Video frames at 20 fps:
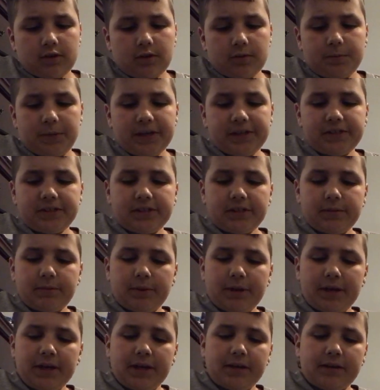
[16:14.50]
so you're
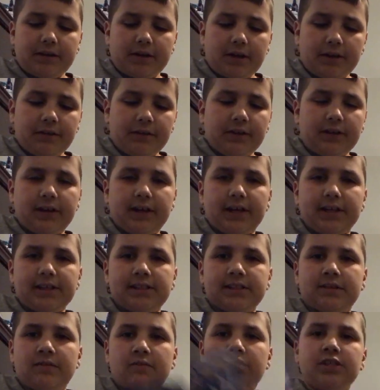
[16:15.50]
basically paying nothing to
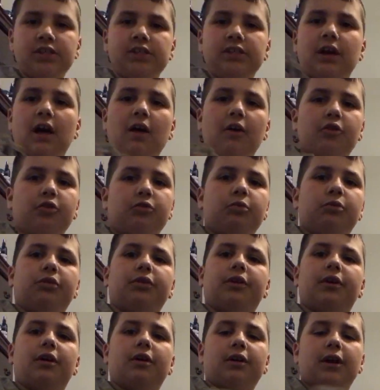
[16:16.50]
get $17
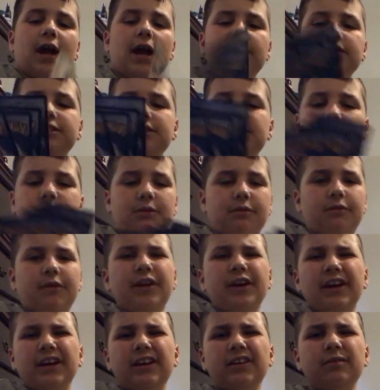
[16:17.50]
worth of car. Actually, no,
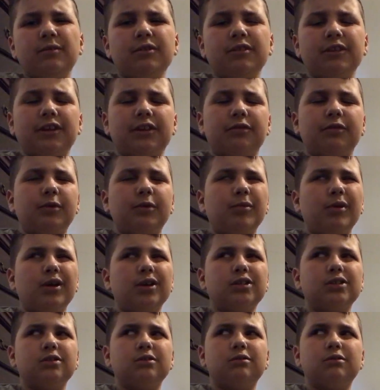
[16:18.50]
the rare is worth like three
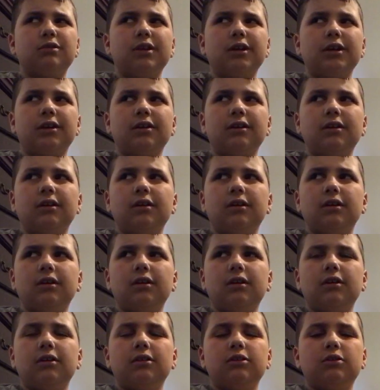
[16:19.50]
bucks. So like,
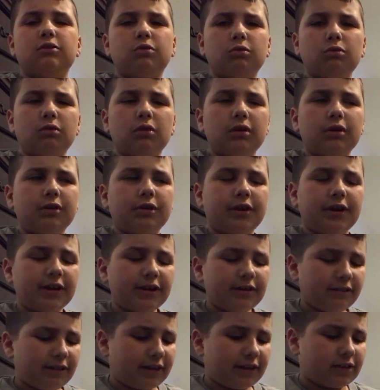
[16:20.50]
you're
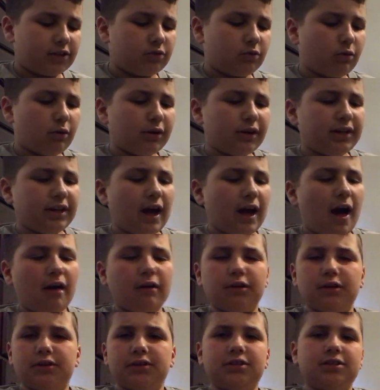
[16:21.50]
getting like
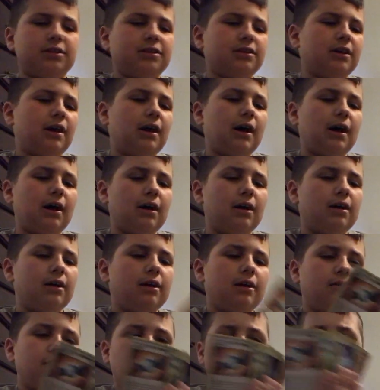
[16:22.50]
$20
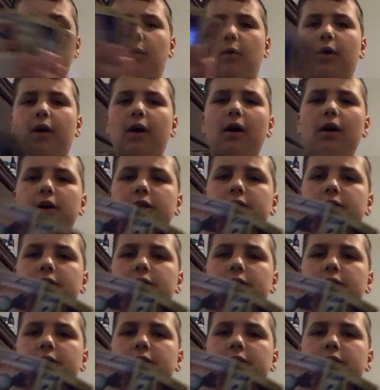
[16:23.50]
for four